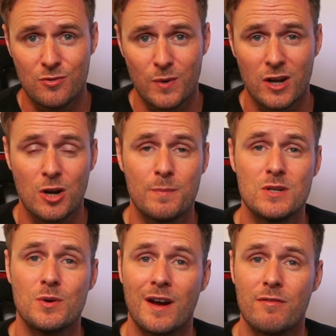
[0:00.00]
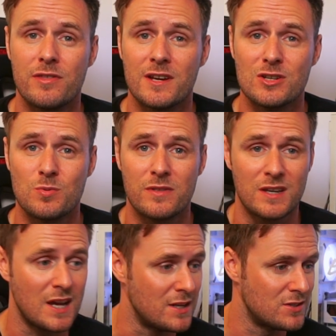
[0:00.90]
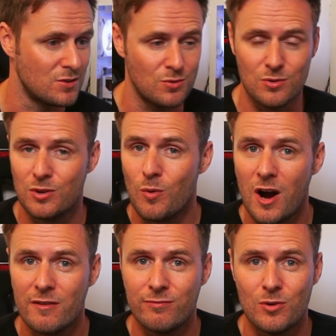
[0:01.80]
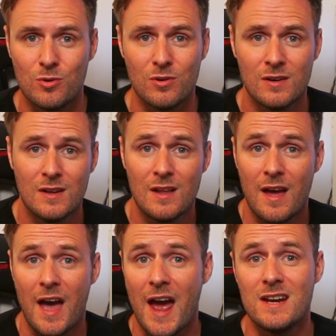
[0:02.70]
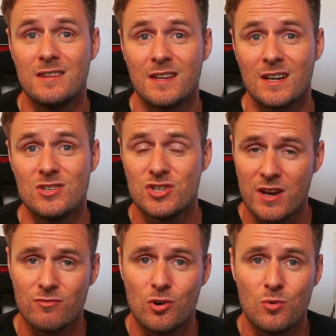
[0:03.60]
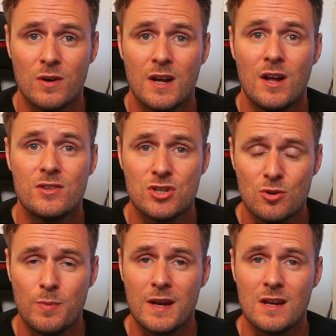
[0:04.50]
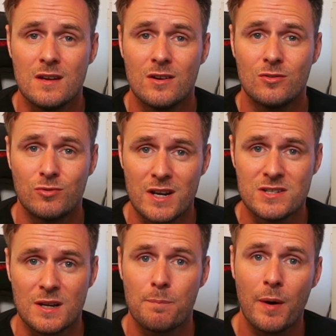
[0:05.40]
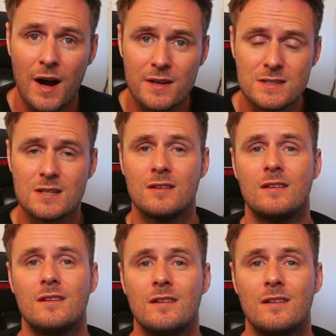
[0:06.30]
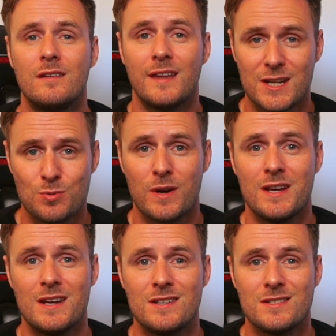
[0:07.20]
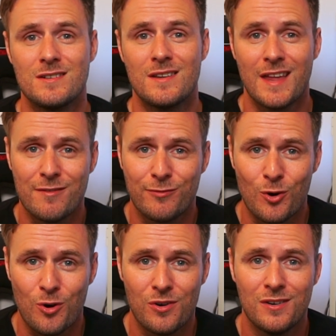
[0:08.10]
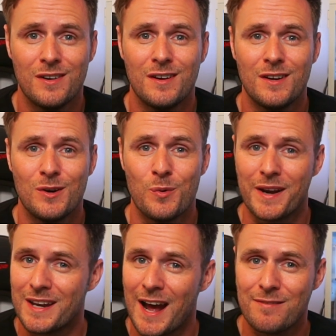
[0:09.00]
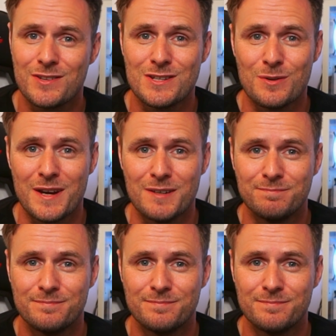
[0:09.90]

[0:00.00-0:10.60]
when I could be doing other things with the kids or the wife or anything in general to be racing. But that's when it is. Therefore, we're going to have to do it.